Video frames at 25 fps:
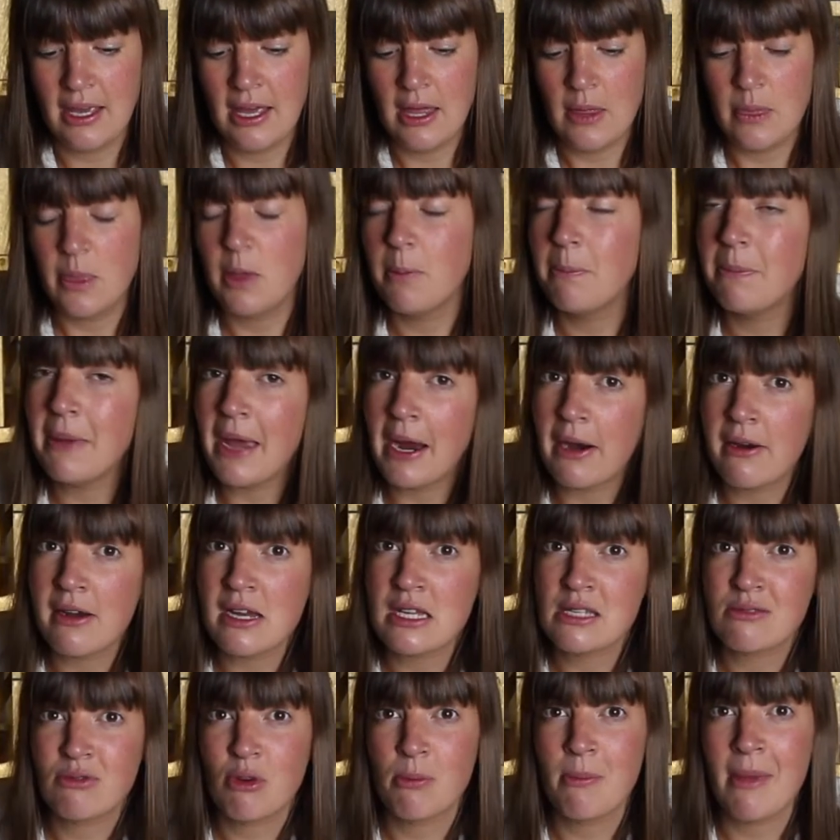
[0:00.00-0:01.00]
The
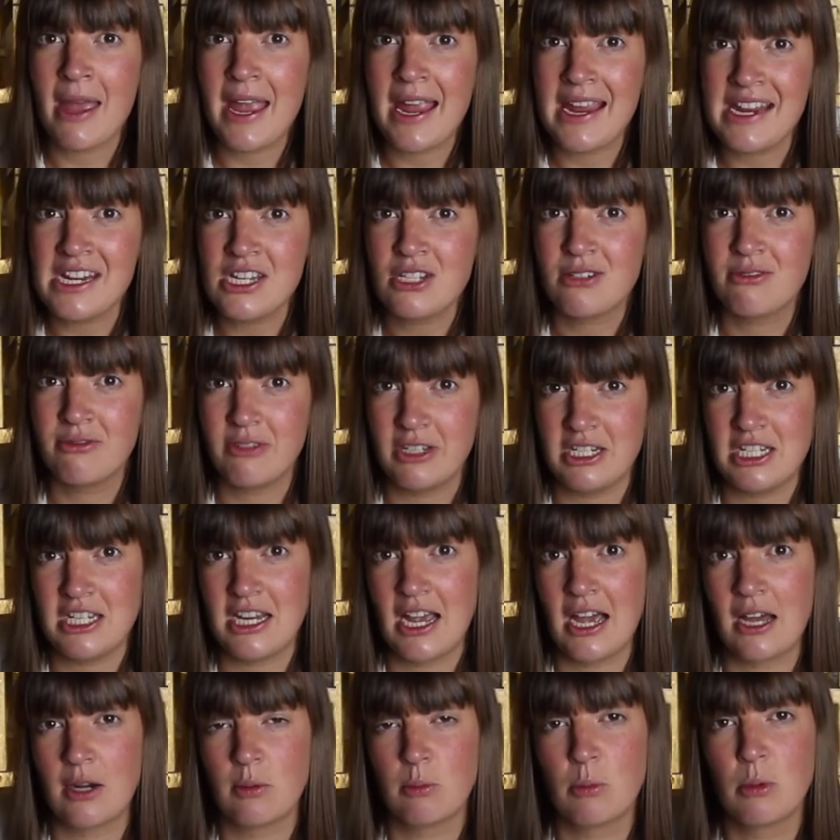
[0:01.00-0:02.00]
berries from each
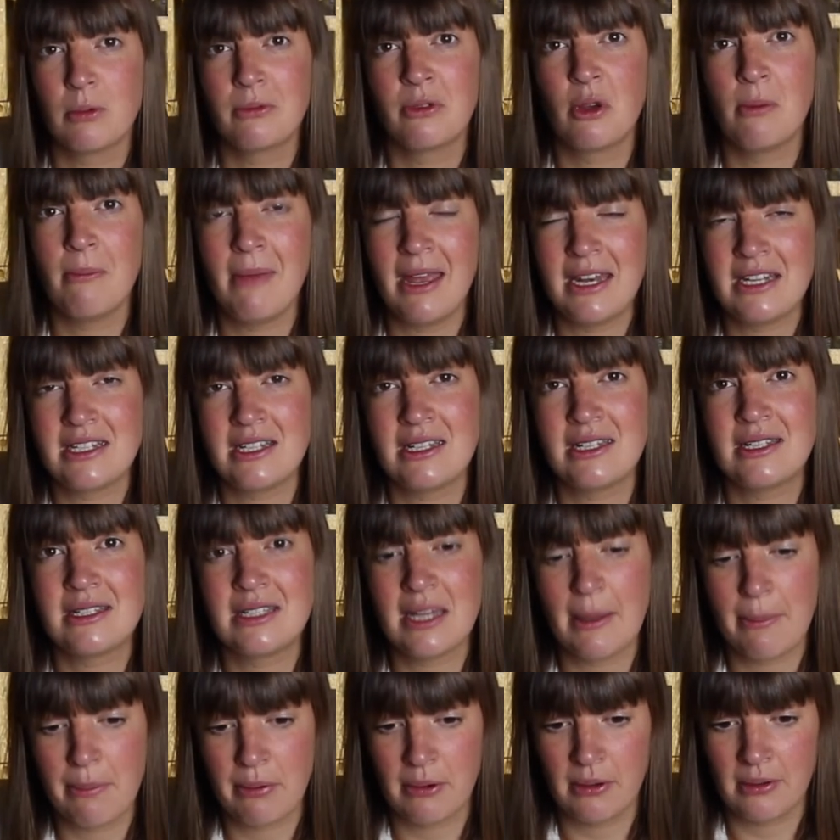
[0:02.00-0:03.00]
vineyard were fermented
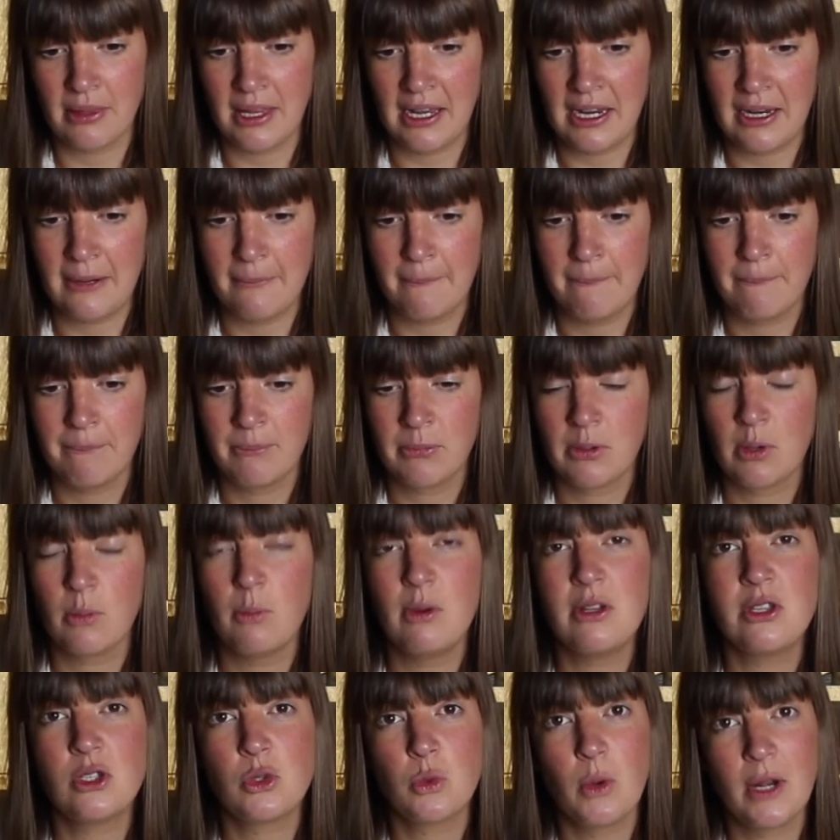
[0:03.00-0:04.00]
separately,
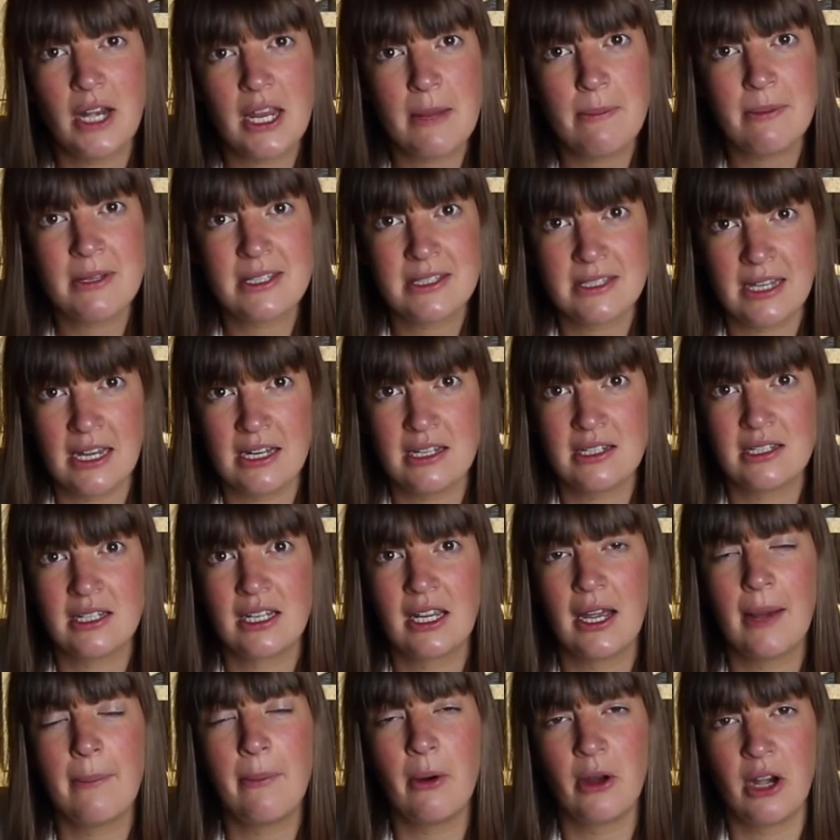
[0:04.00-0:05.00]
with
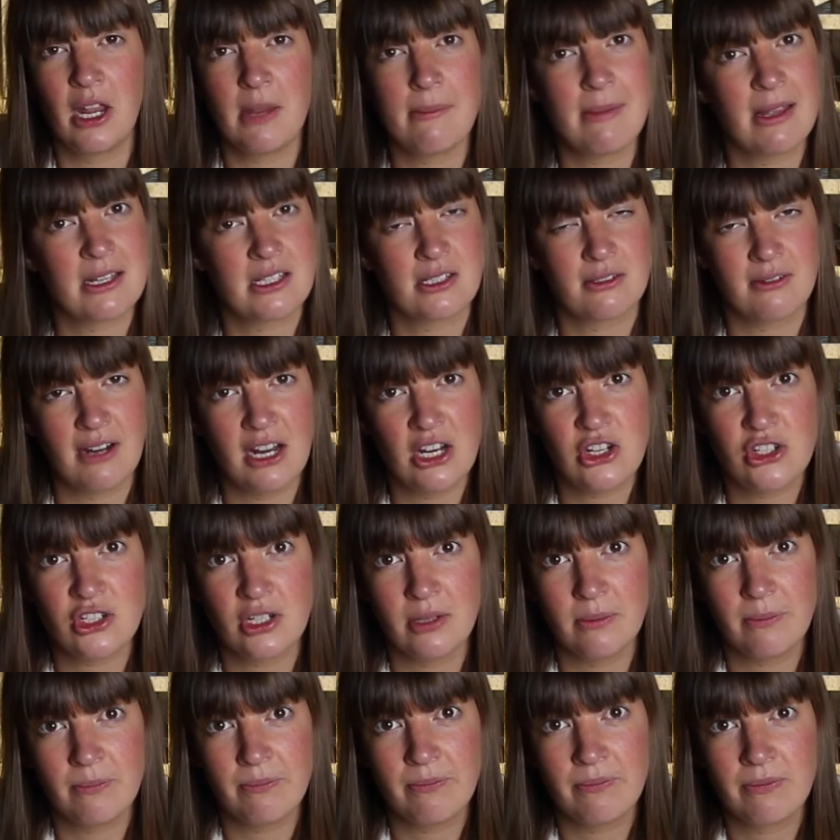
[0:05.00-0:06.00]
20% carbonic
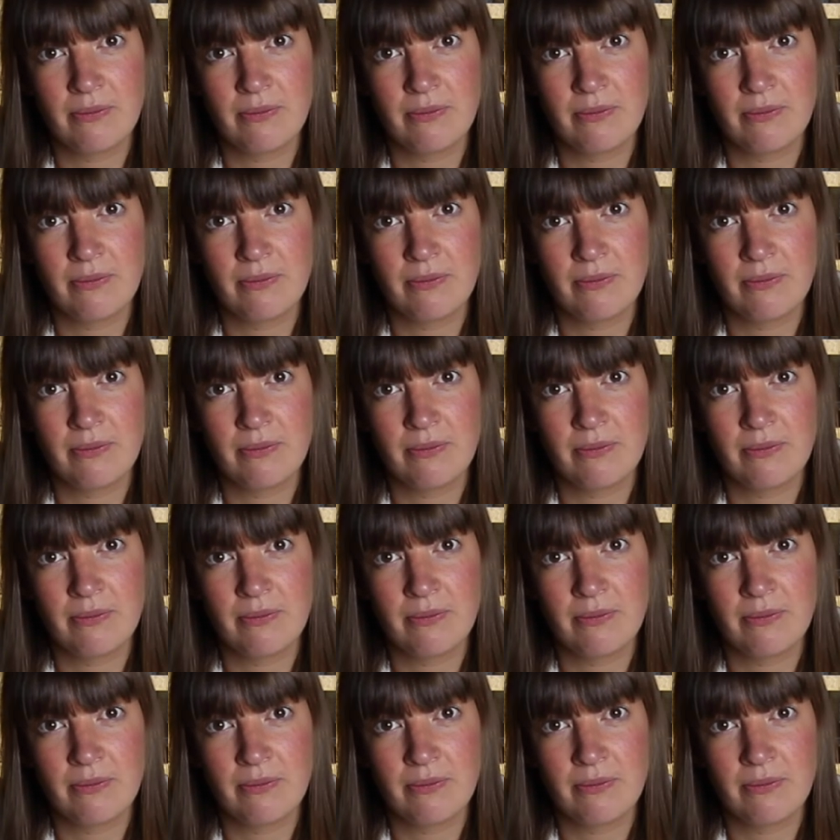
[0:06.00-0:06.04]
maceration.